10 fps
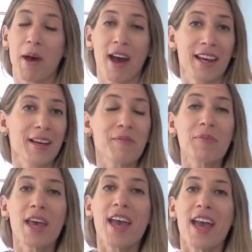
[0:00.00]
body.
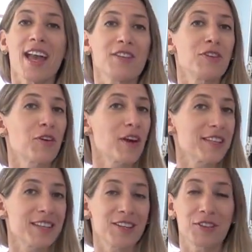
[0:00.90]
It's your
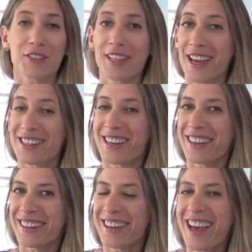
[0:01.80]
grand central station.